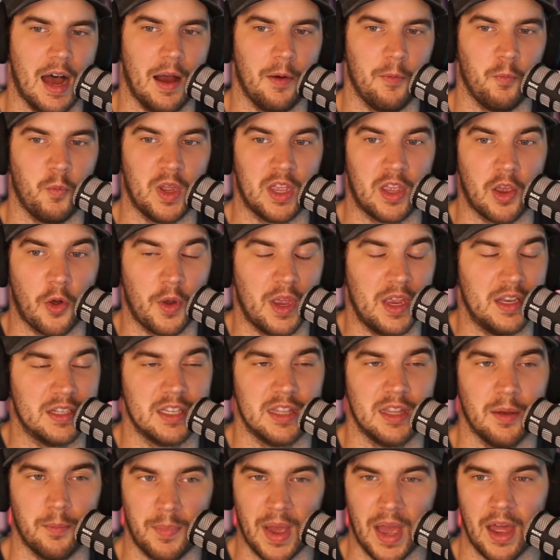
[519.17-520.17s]
we go into
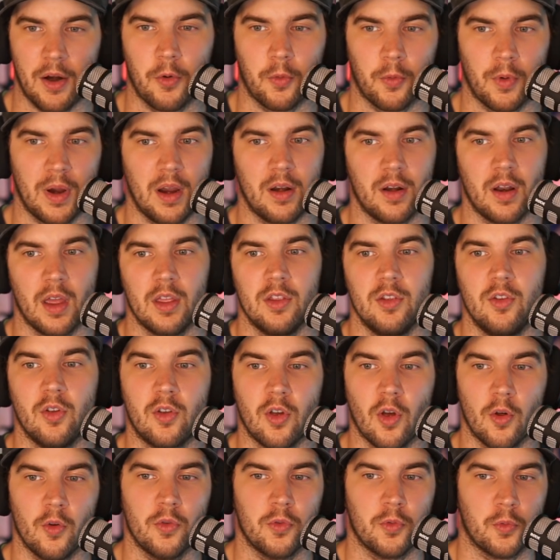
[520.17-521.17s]
the battle round. You
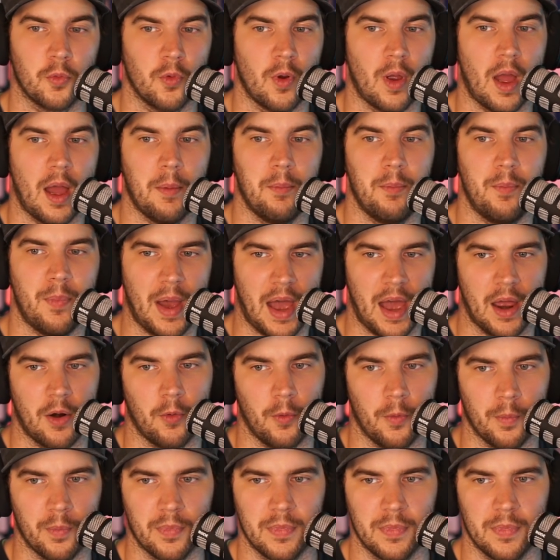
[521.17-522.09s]
go through a battle.